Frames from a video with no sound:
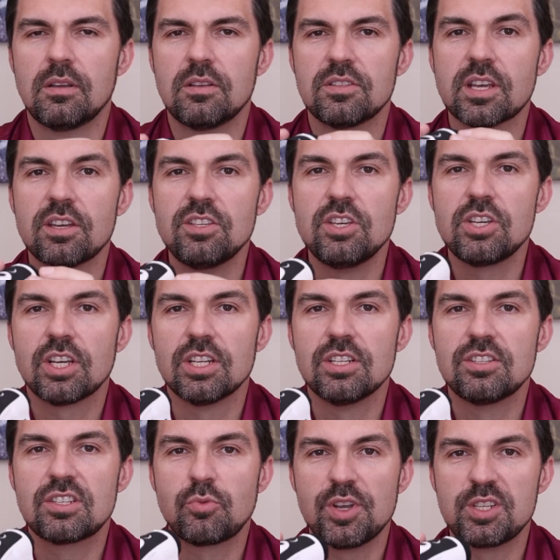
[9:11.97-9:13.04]
So you can
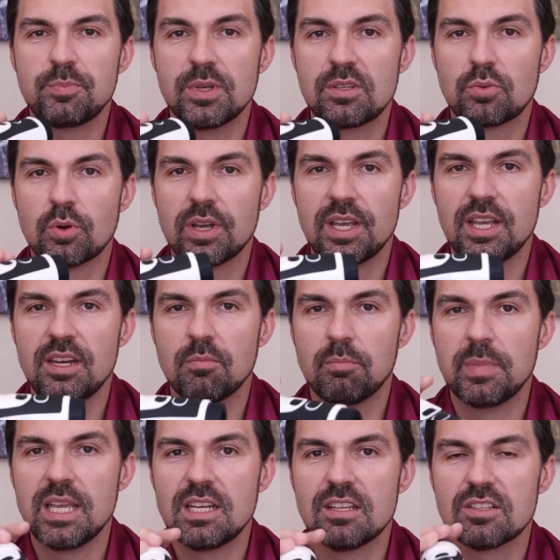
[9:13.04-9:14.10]
switch between
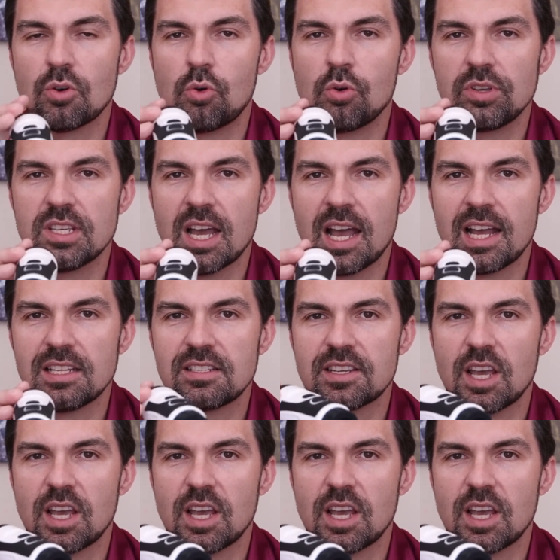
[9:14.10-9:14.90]
meters or yards.